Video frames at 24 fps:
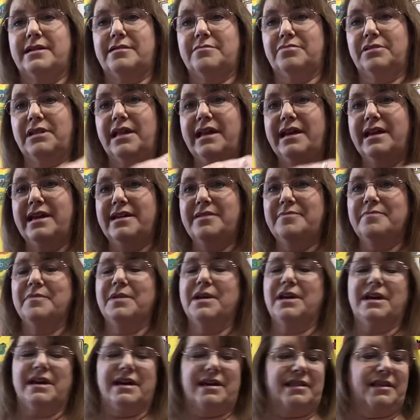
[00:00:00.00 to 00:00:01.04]
and play,
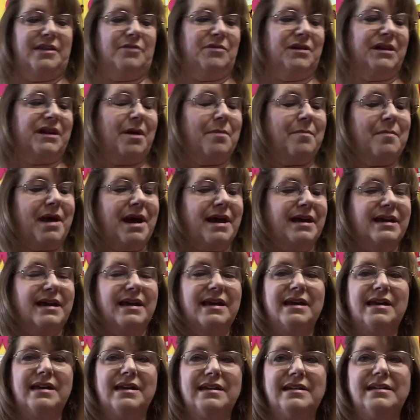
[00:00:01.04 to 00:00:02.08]
then we come back
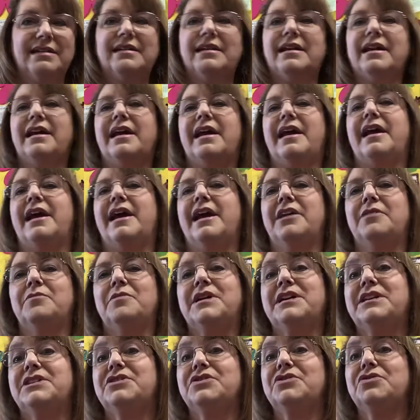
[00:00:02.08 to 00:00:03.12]
in and we
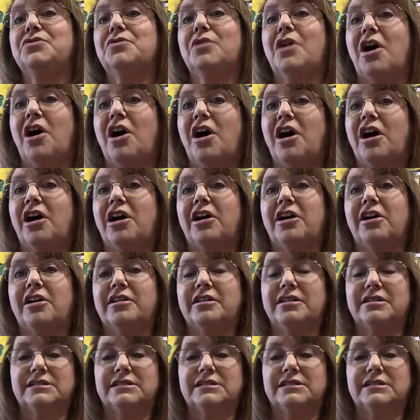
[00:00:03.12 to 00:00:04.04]
do our